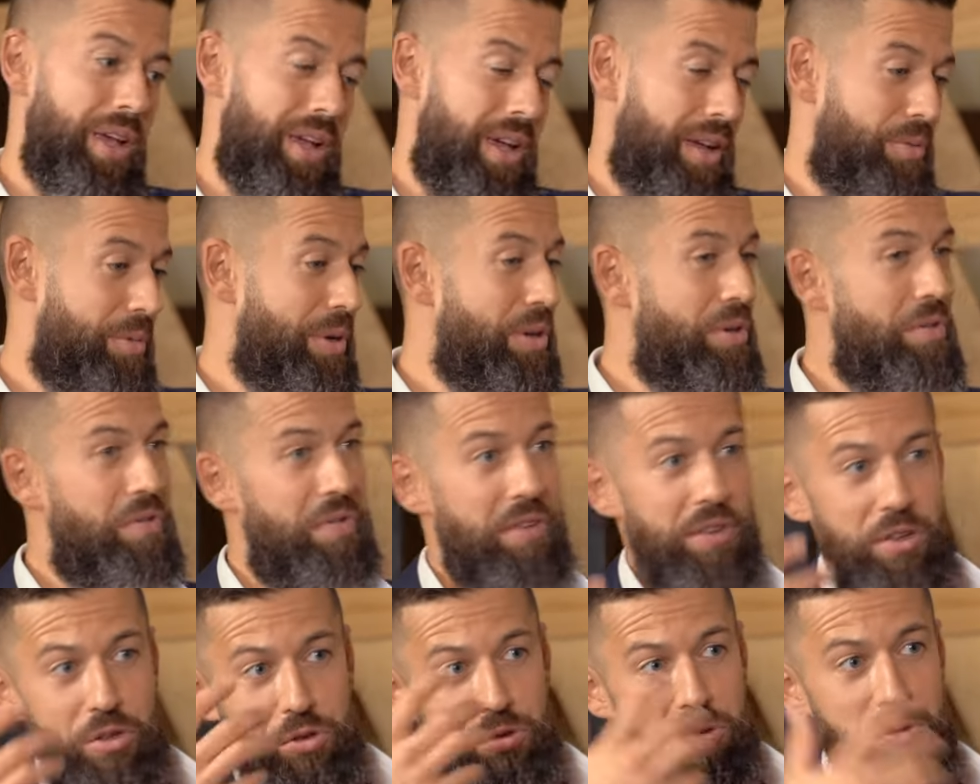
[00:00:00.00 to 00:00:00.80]
And when you
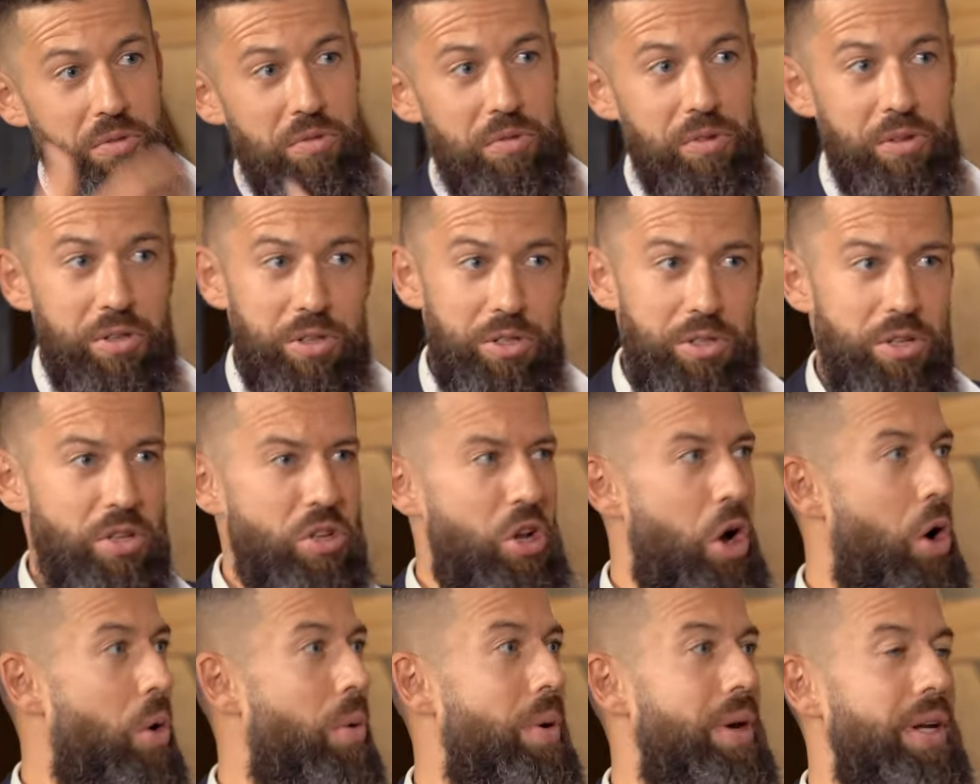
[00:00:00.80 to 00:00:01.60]
finish university,
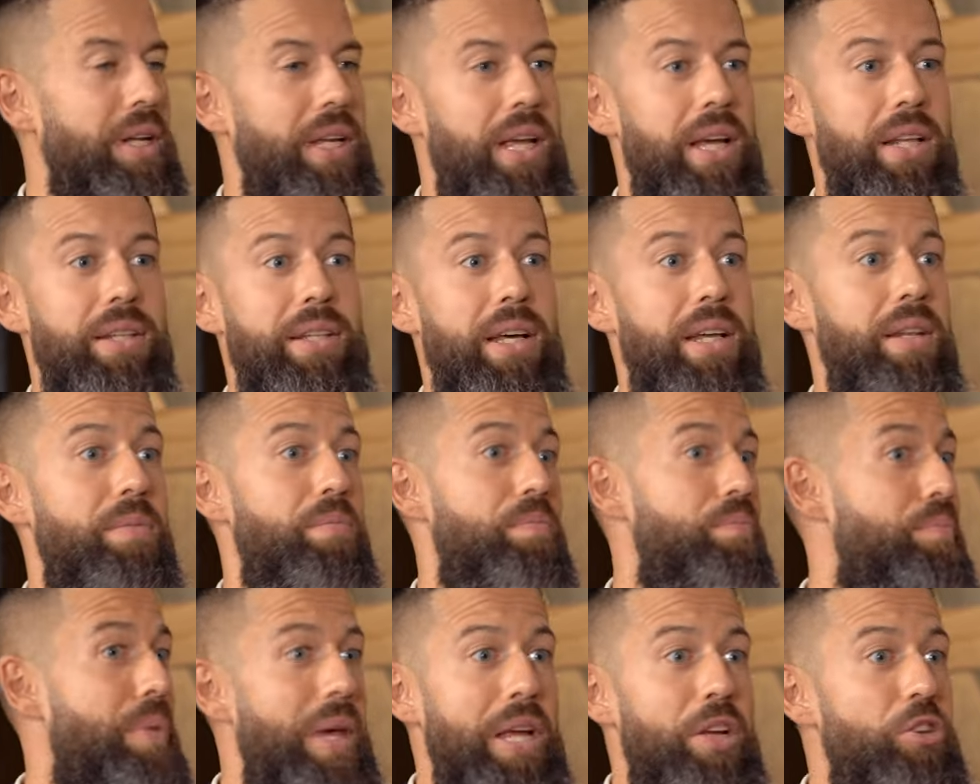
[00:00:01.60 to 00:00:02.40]
go and get
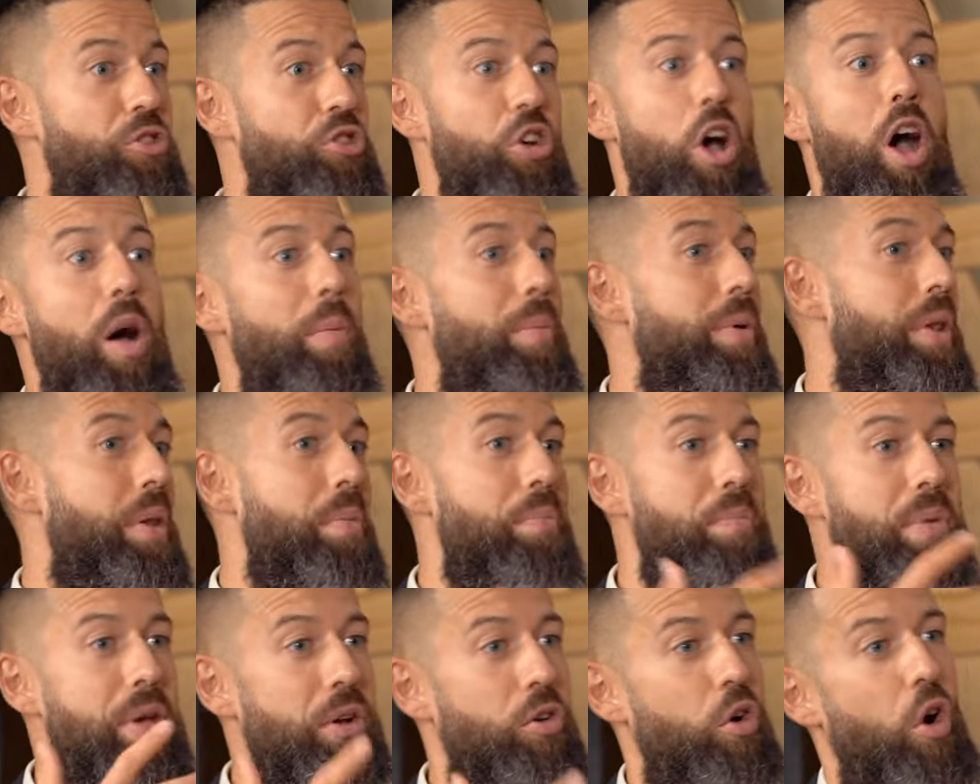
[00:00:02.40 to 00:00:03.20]
that big job in a
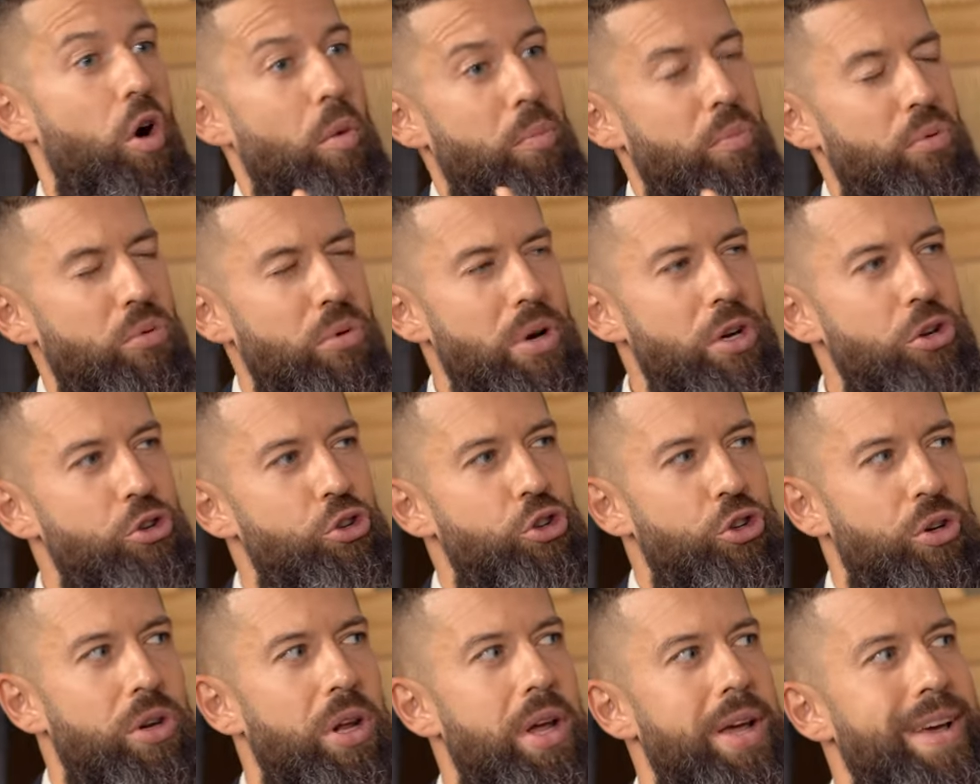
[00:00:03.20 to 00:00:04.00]
big
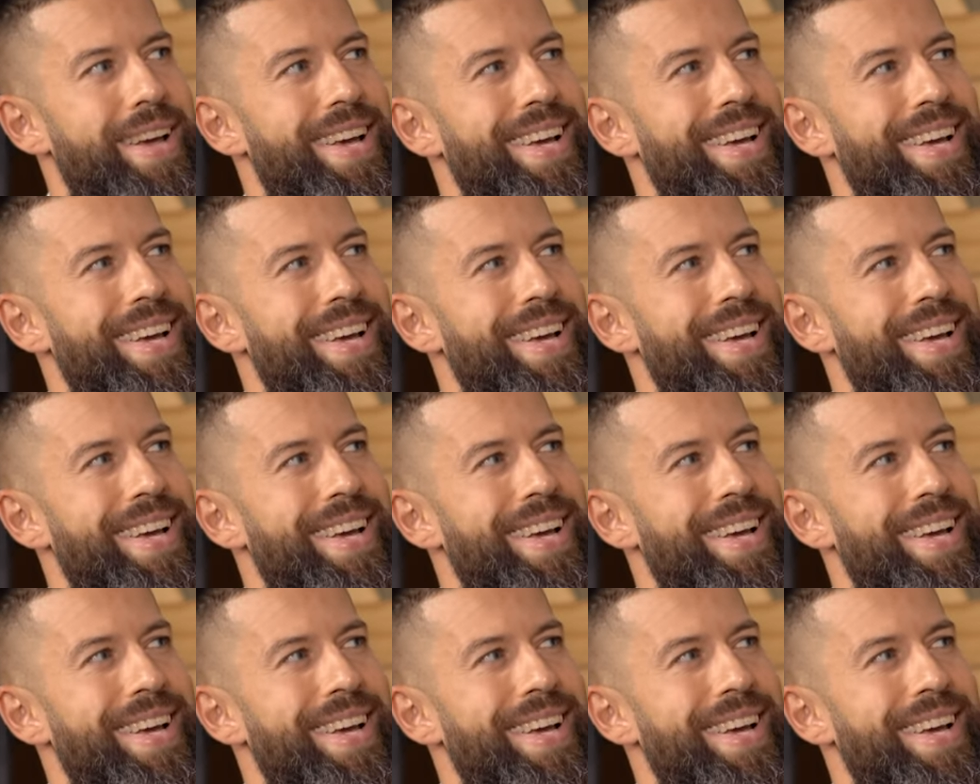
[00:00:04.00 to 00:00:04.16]
corporation.